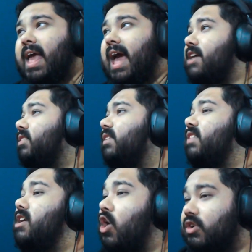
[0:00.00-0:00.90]
even if
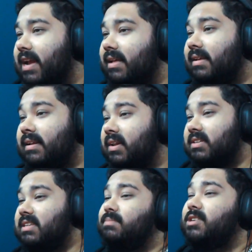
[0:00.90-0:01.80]
they don't get it,
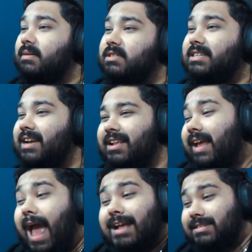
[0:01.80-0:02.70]
sometimes you get,
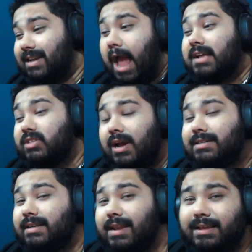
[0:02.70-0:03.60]
as I
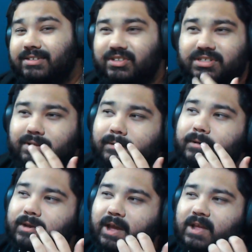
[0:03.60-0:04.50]
did, like, just like
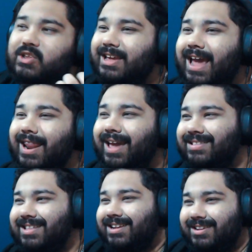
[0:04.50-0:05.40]
you get like
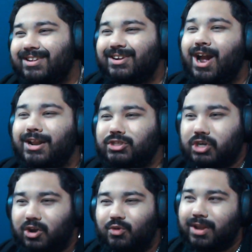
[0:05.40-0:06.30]
the kind of
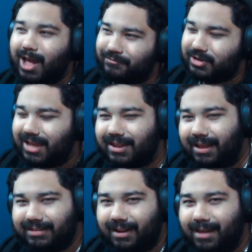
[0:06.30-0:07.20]
chuckle laugh, you get
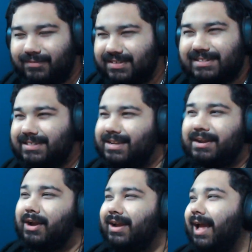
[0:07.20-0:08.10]
like the laugh is just like,
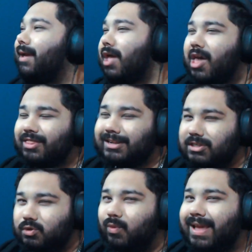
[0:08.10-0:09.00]
okay, this
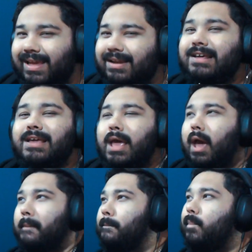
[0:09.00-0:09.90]
is weird,
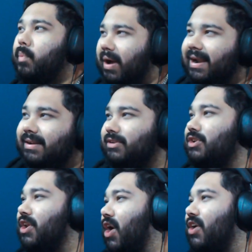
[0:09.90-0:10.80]
but
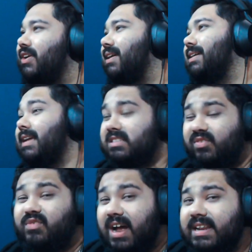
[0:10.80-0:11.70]
you know it's
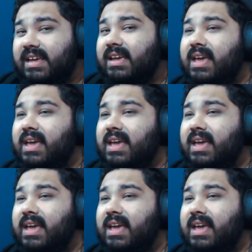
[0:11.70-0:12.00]
funny.